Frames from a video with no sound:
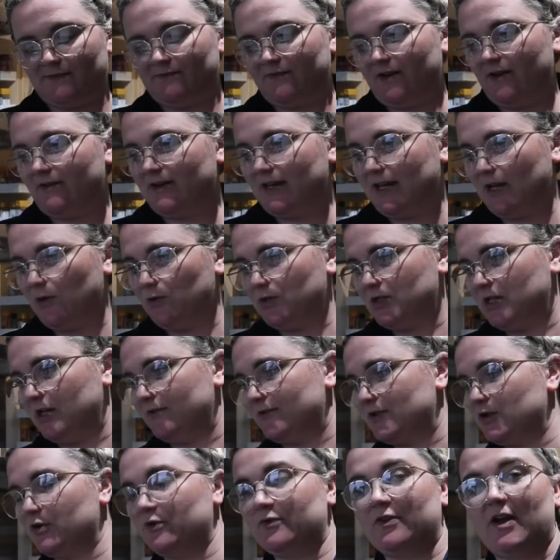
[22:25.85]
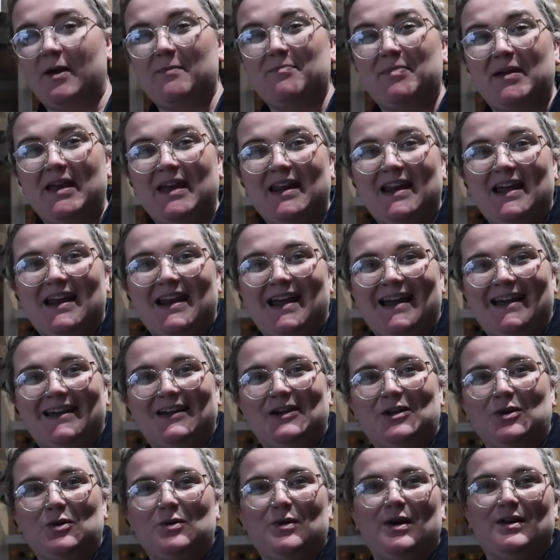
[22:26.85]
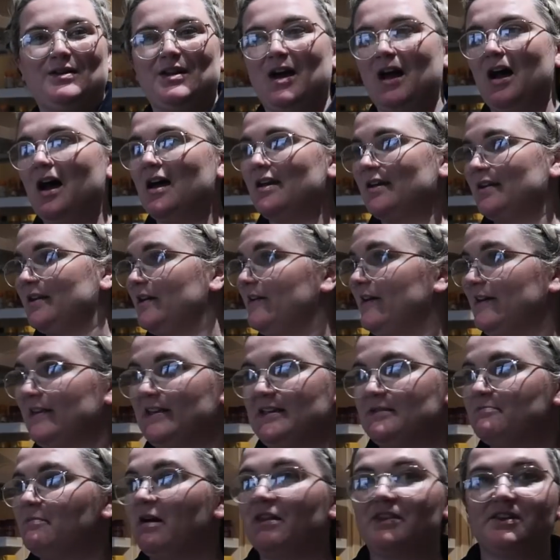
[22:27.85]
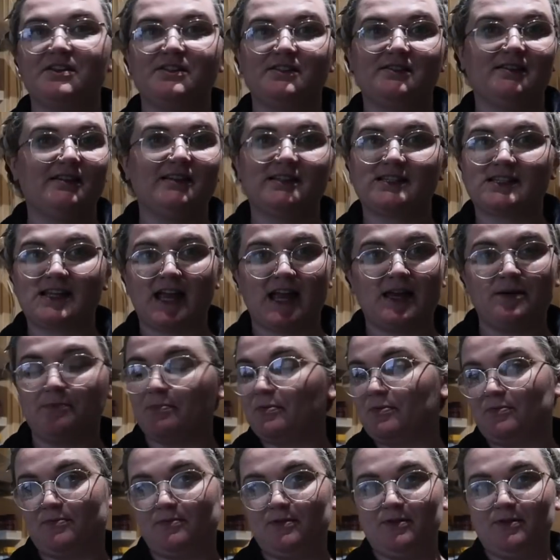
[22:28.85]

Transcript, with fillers: I'm very guilty of sort of like being at an angle and I don't know how these mothers escape